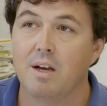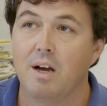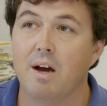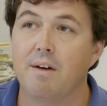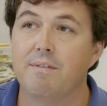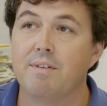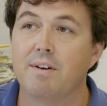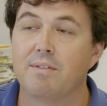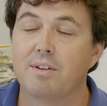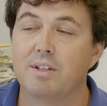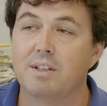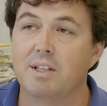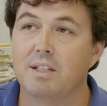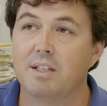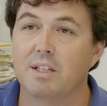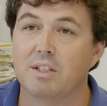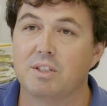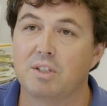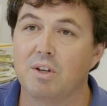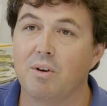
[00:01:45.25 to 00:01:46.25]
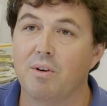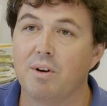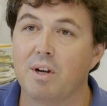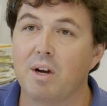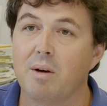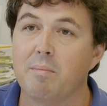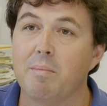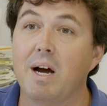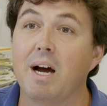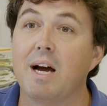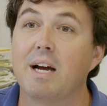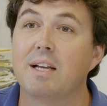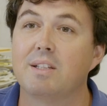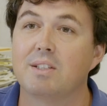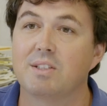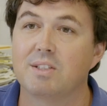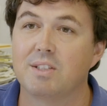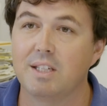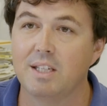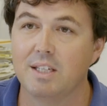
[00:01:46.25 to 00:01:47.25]
of everything that's going on behind
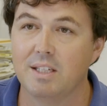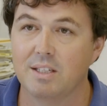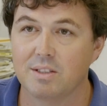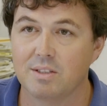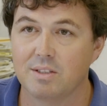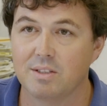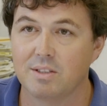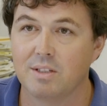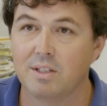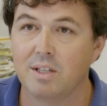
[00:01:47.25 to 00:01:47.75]
the scenes.